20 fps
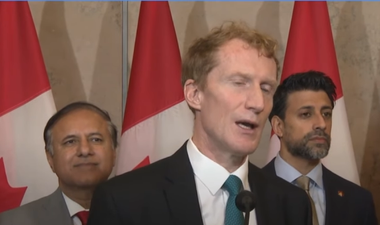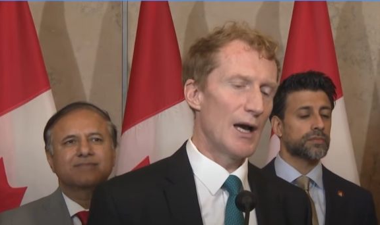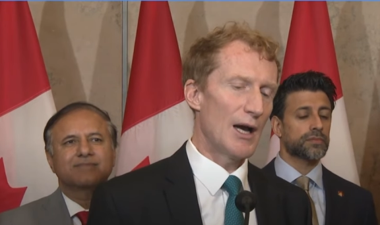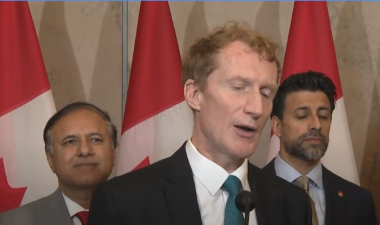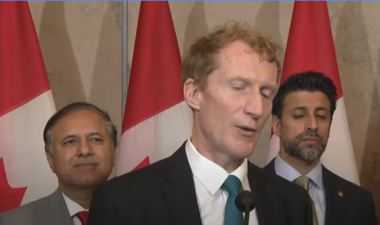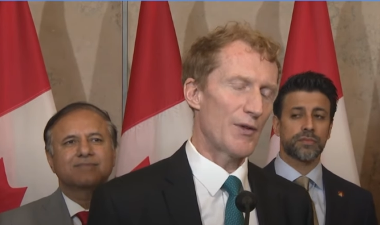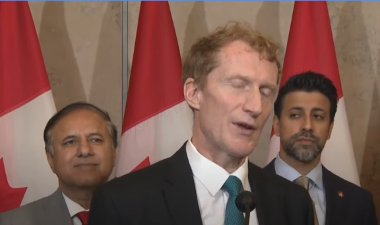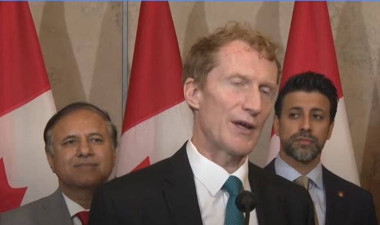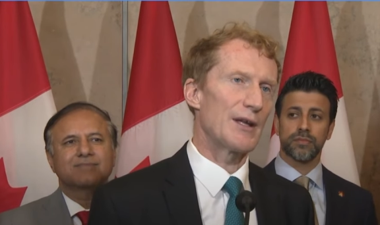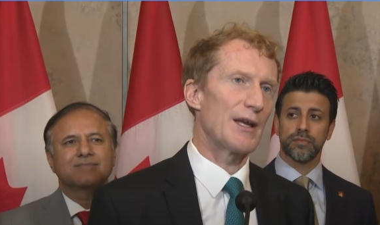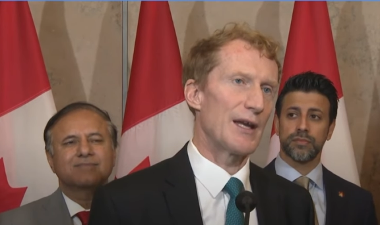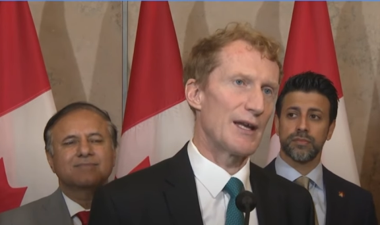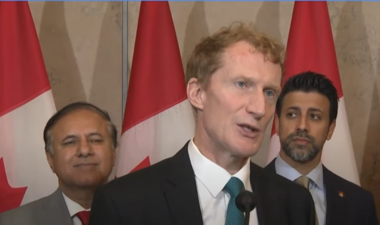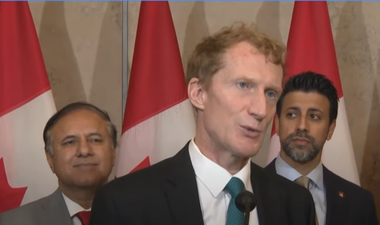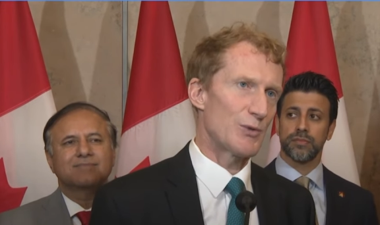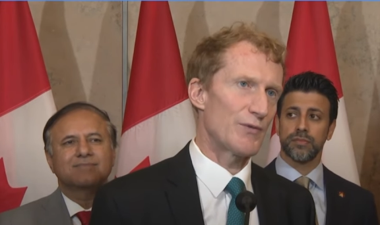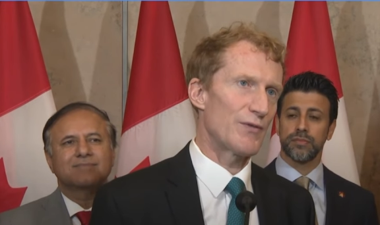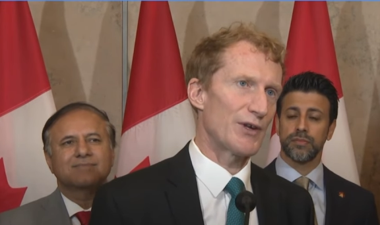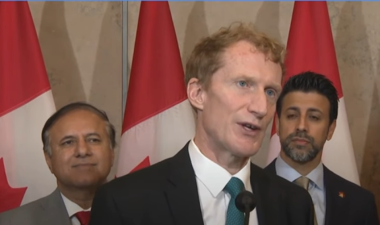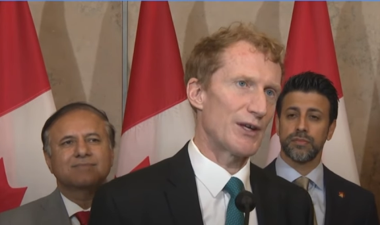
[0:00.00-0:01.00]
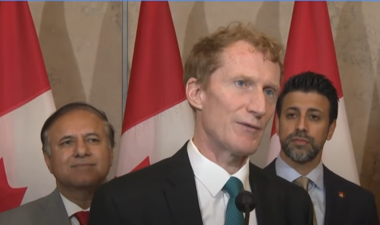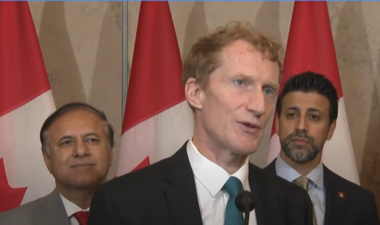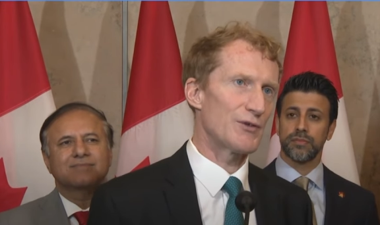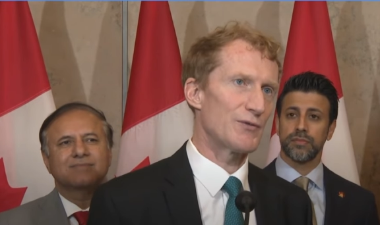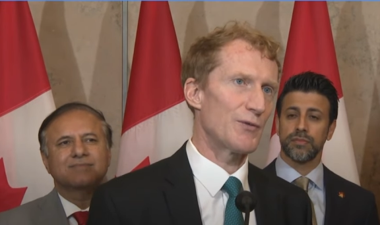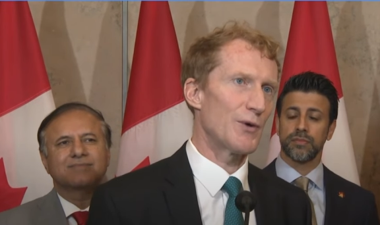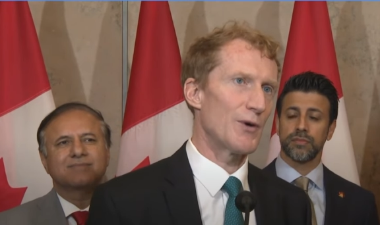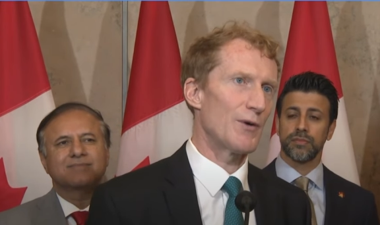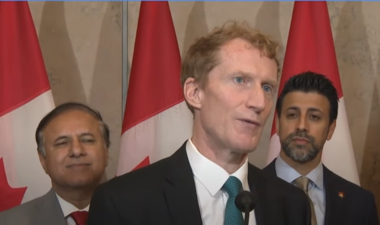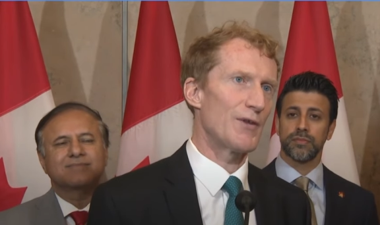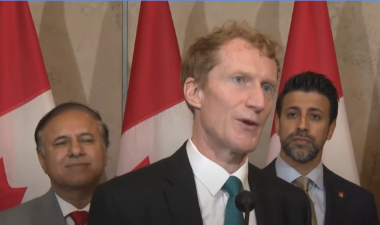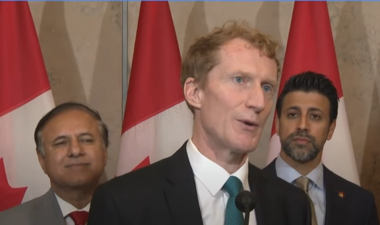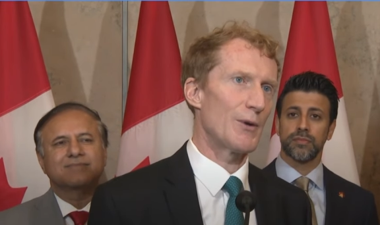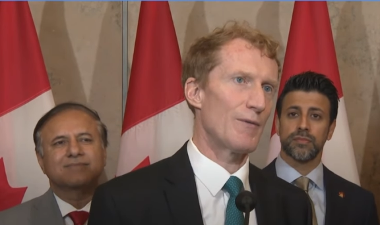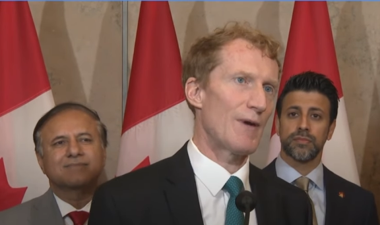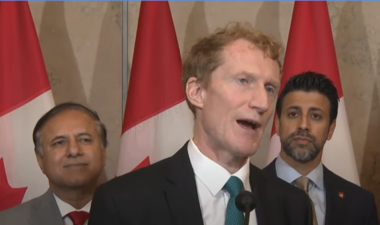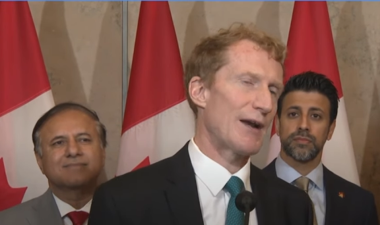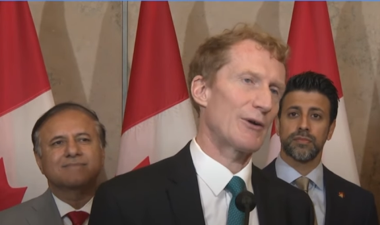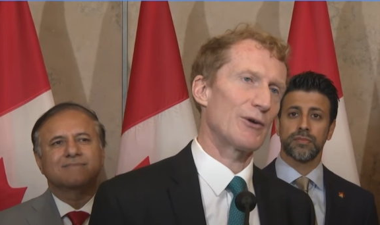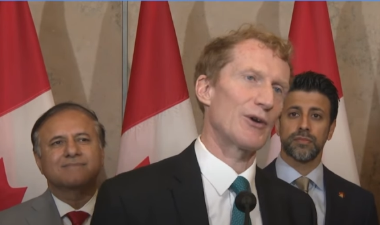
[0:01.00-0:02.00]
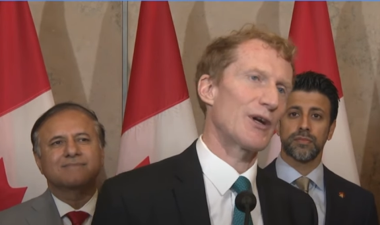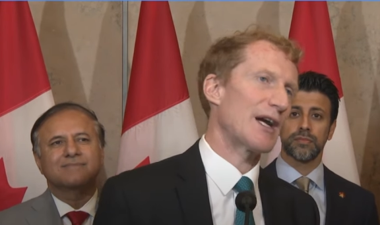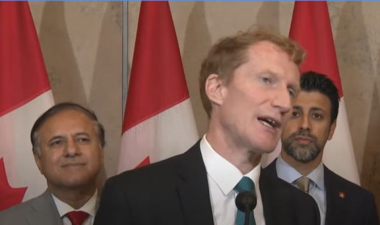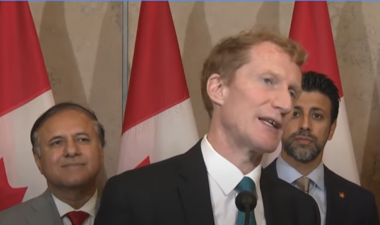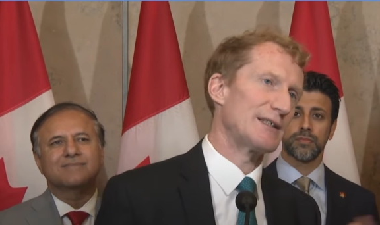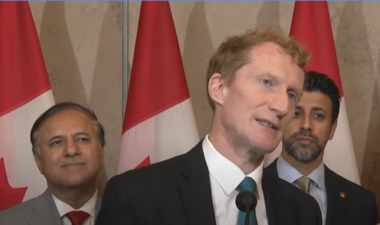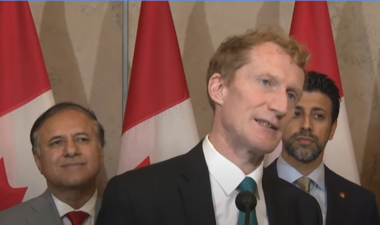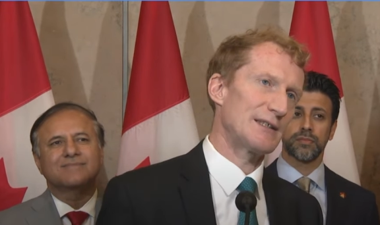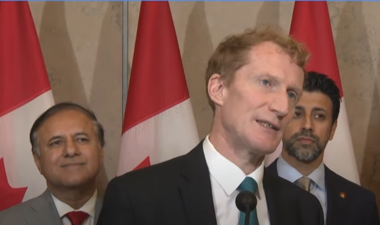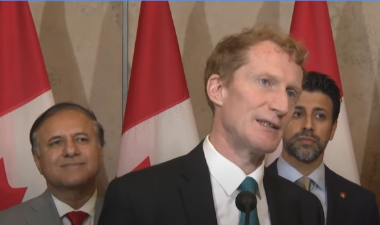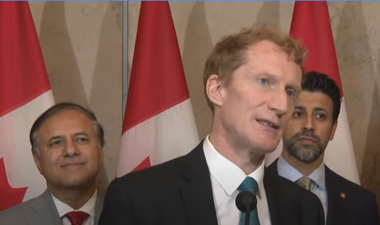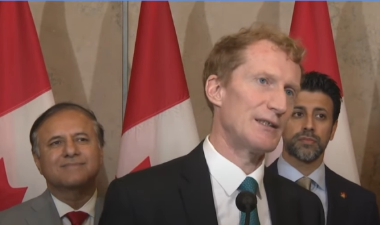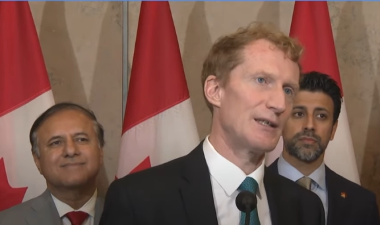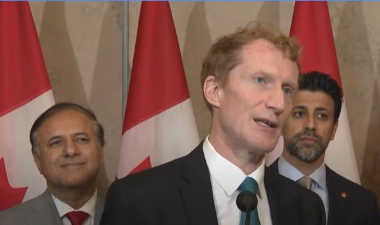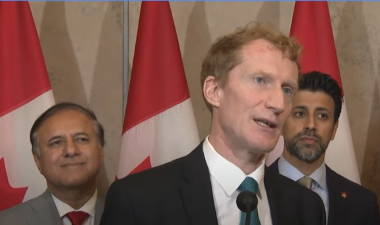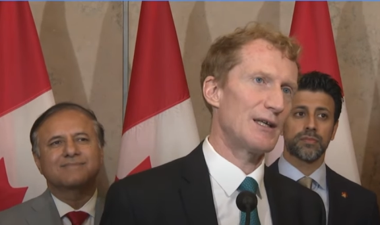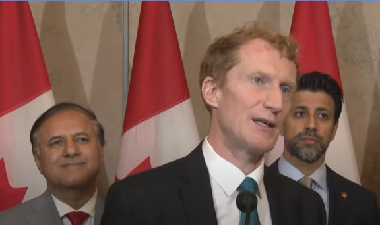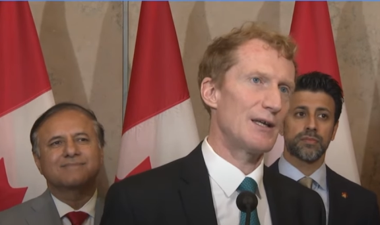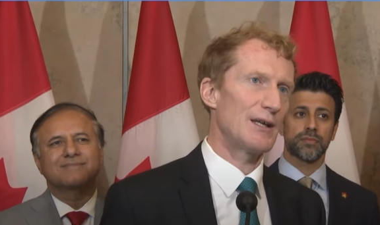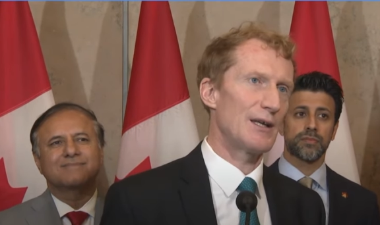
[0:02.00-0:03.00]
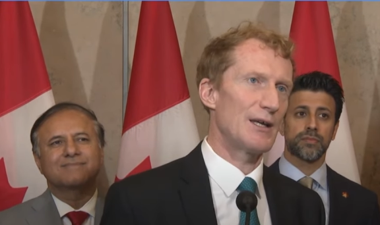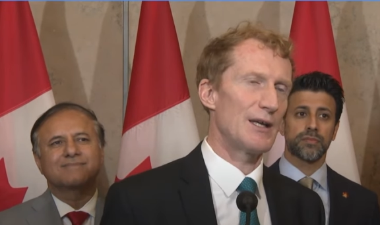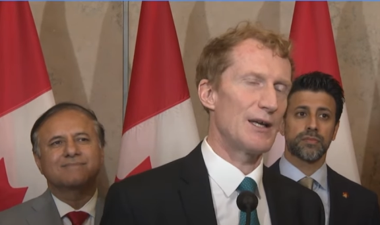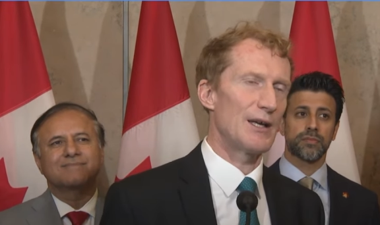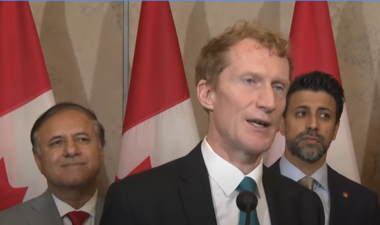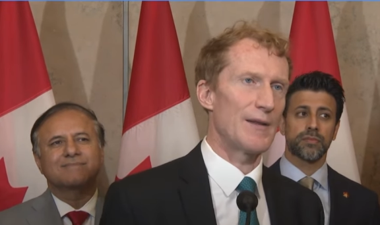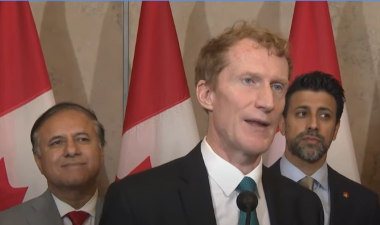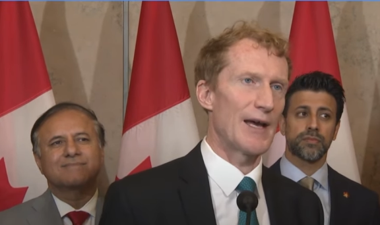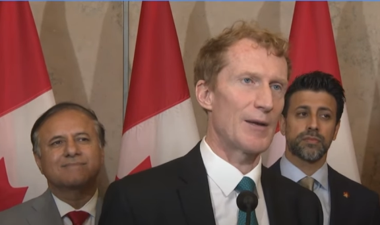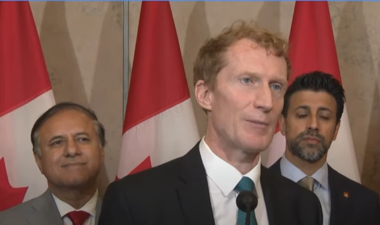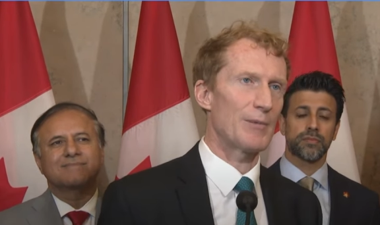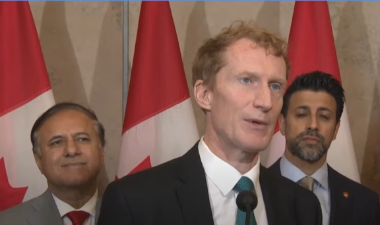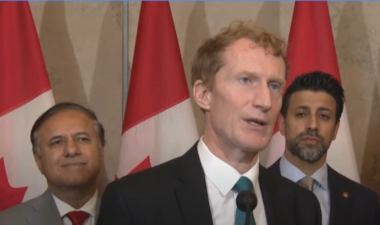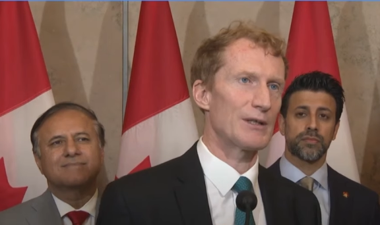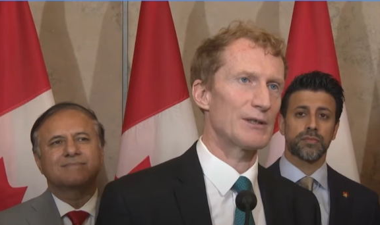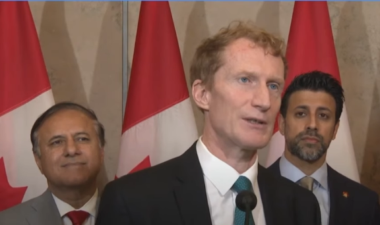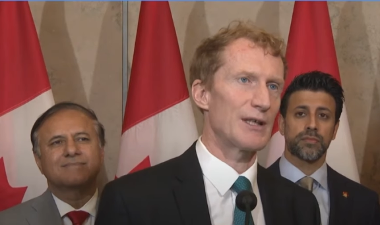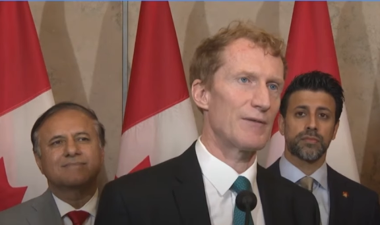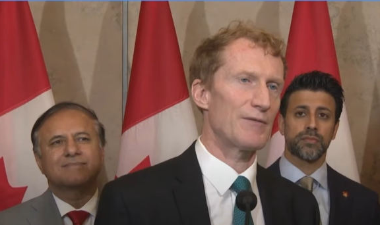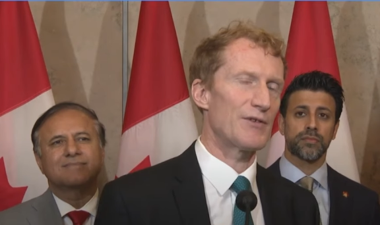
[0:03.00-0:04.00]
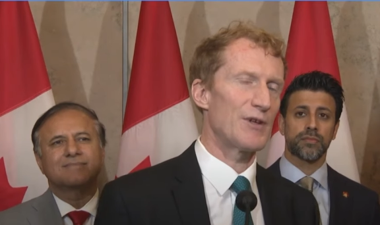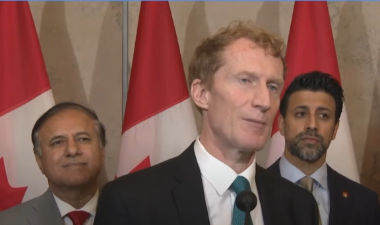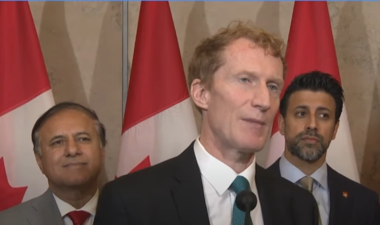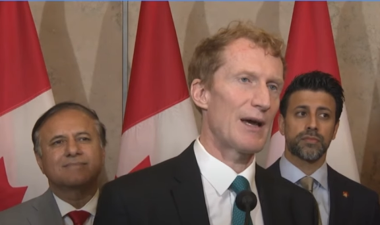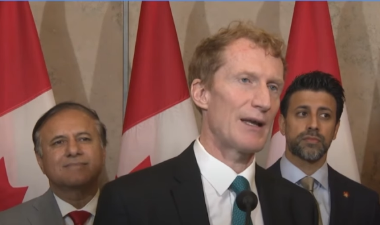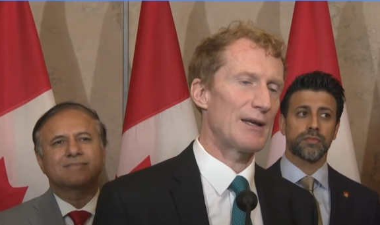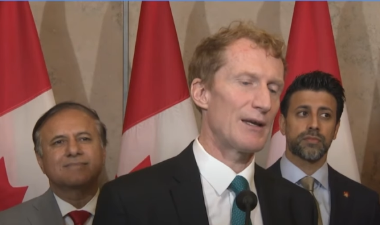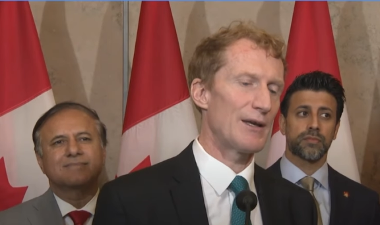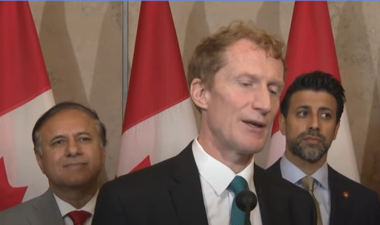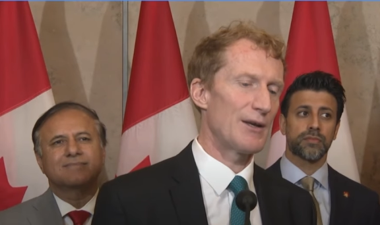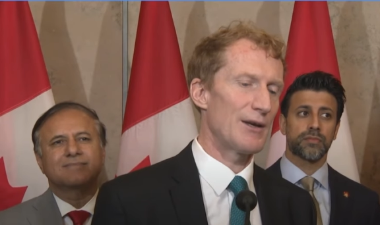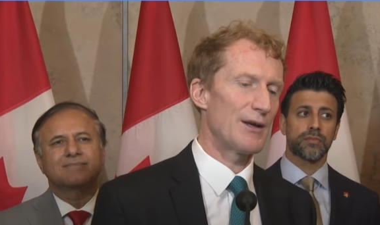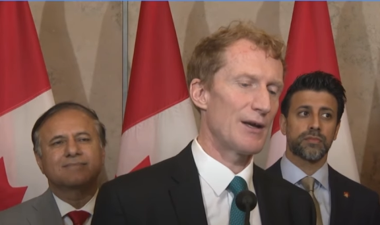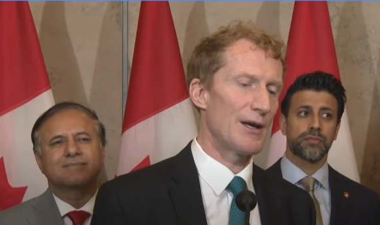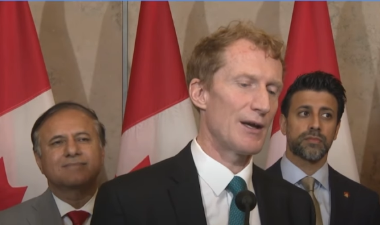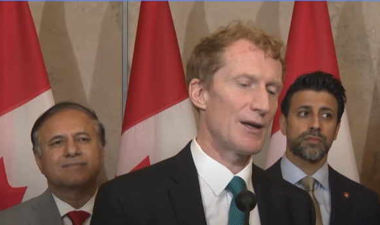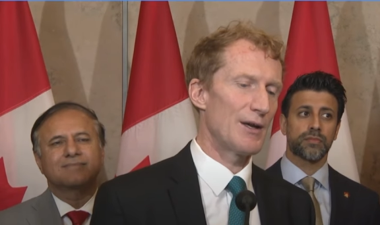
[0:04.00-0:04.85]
Speaker 1: I don't think Canadians would forgive us for if there were radical cuts in in that because they've demanded